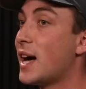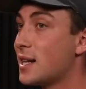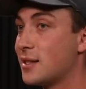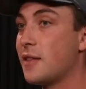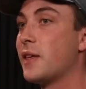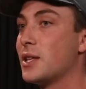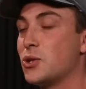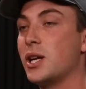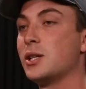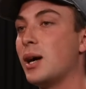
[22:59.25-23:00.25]
That's the thing that's
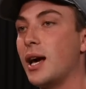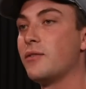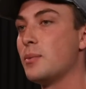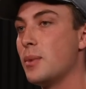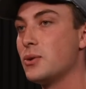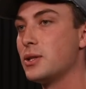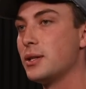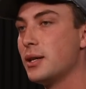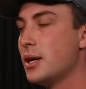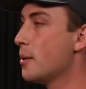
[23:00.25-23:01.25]
changed my life the most.
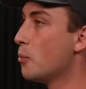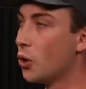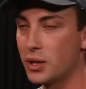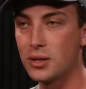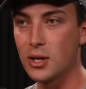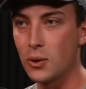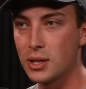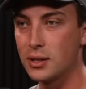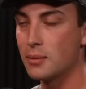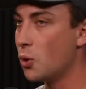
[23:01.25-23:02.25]
More than
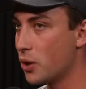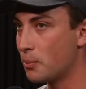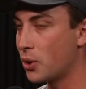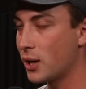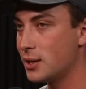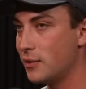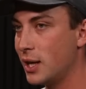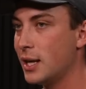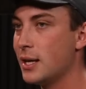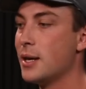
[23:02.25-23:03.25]
stoicism, more than
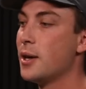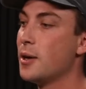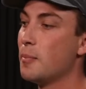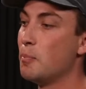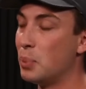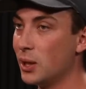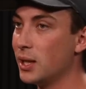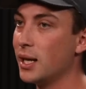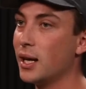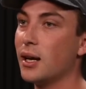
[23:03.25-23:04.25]
productivity,
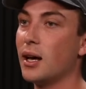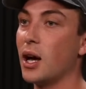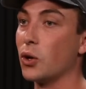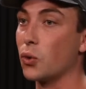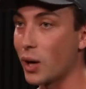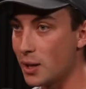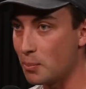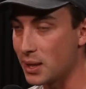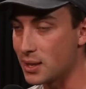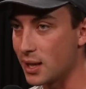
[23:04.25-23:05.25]
building a
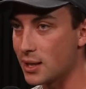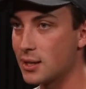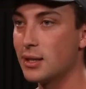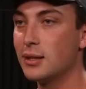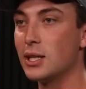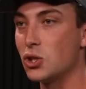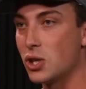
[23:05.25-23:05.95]
great business that